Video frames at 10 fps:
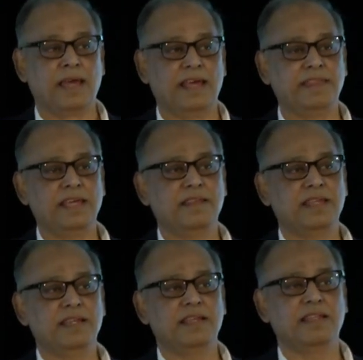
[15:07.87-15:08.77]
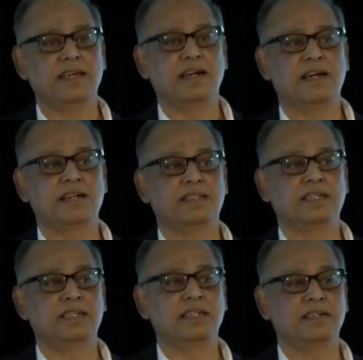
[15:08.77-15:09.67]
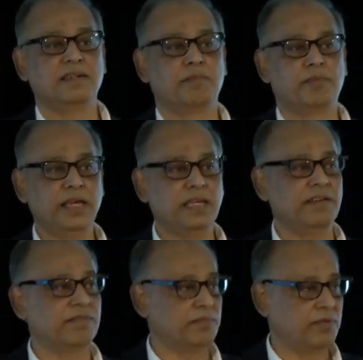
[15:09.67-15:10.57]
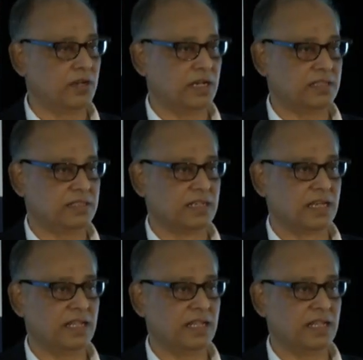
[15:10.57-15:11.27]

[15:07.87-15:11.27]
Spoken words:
And then there are the break-even products